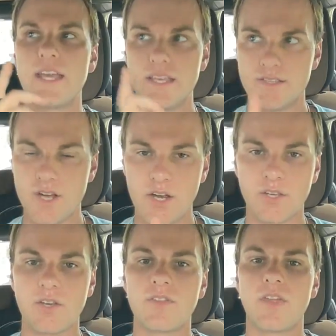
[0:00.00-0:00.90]
is not a
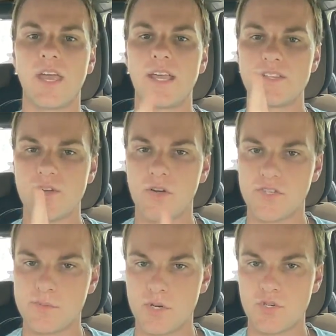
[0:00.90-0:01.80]
good thing. It's called
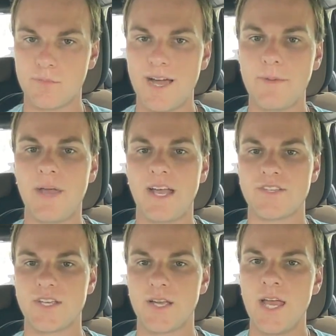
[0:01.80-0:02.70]
spiritual
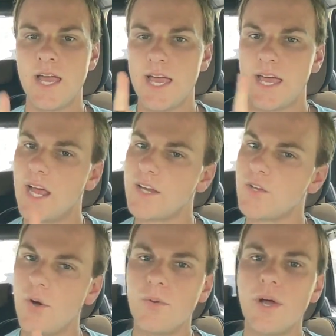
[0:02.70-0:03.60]
bypassing. And I
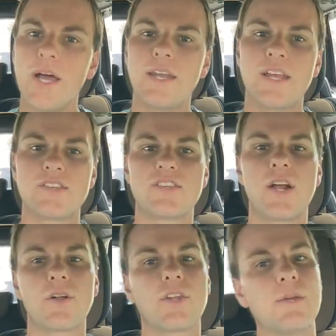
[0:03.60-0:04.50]
don't
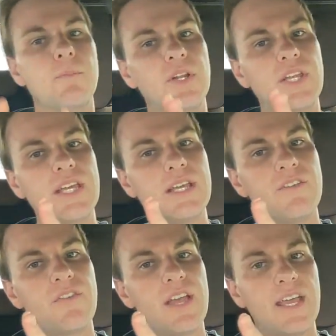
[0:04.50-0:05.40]
necessarily
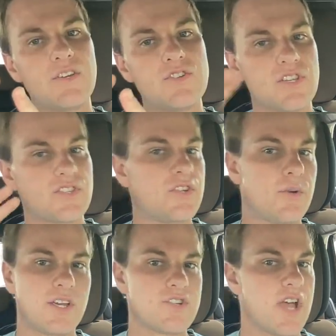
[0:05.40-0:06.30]
believe in just
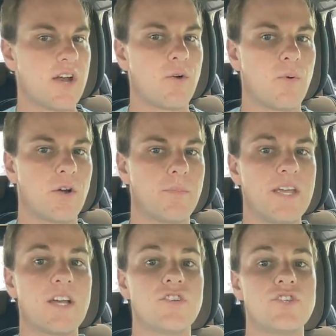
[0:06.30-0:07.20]
doing shadow work
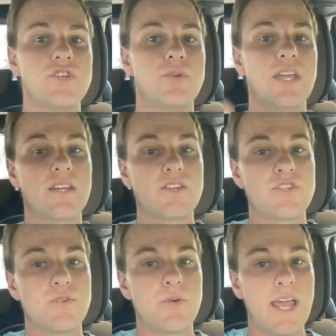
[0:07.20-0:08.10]
because you get
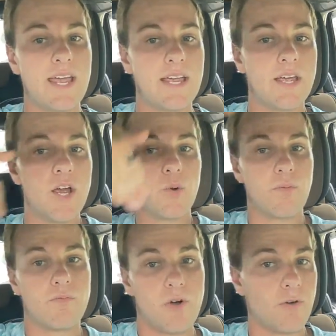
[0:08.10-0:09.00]
into a
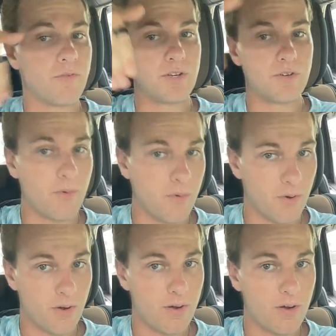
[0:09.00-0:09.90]
revolving
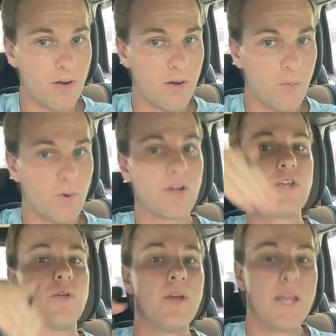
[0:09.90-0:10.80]
door where
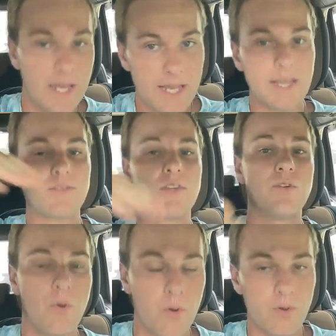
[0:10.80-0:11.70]
you hit the
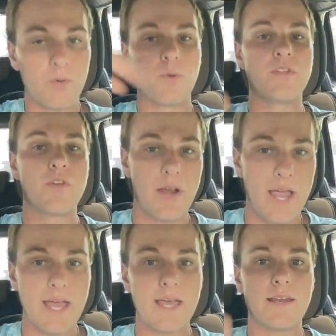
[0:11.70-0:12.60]
door with your
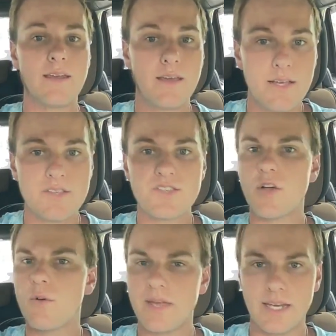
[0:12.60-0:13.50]
head
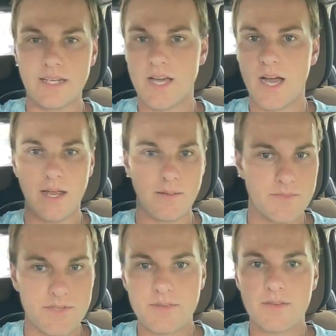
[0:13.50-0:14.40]
so many
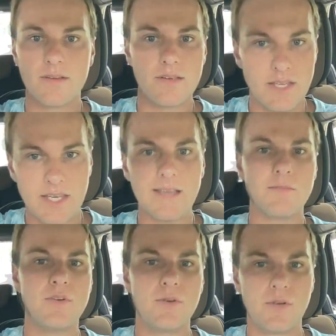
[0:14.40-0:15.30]
times. You keep
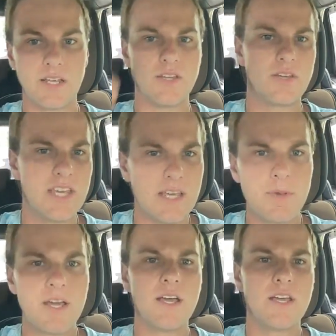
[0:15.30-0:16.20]
doing it.
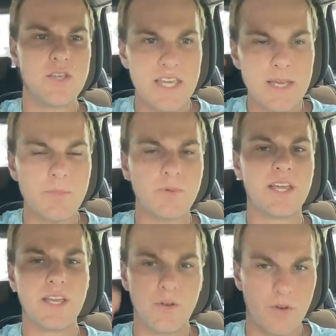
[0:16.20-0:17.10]
You keep
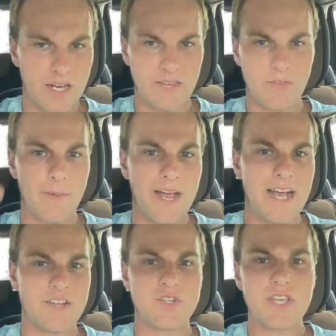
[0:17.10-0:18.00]
lingering in the
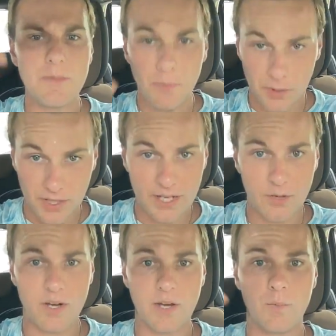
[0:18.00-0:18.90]
past. You keep
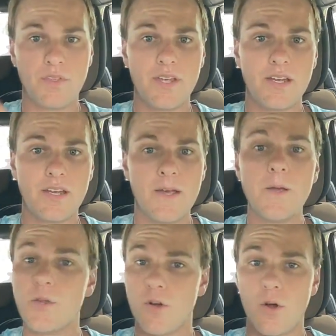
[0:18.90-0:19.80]
lingering within
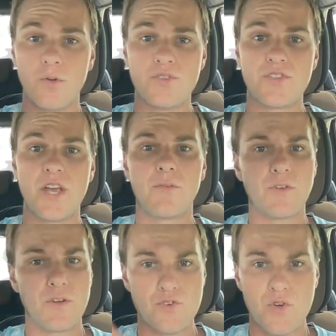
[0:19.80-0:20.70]
your old self,
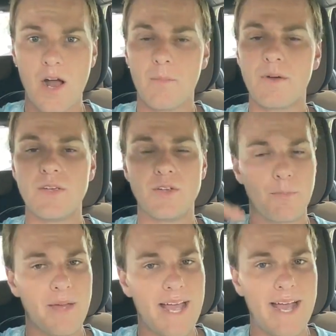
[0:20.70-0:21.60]
your trauma, your
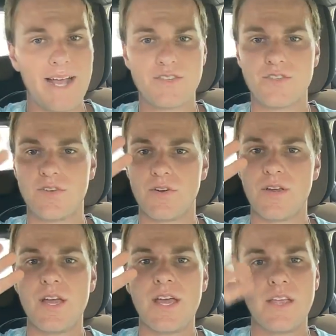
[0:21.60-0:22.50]
past, your
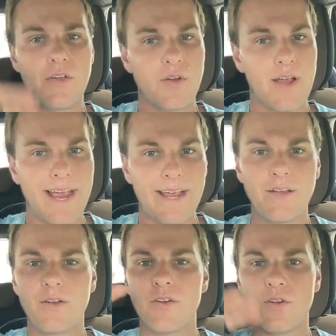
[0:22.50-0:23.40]

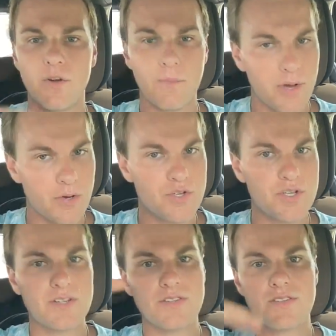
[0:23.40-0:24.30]
anger, your
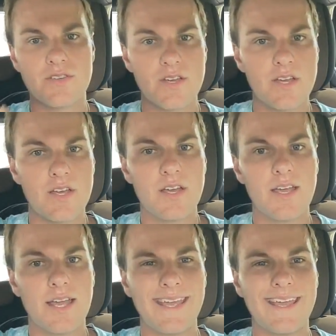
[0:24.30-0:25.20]
emotions.
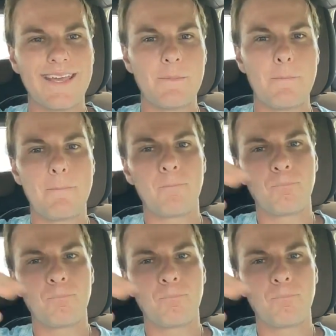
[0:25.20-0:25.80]
And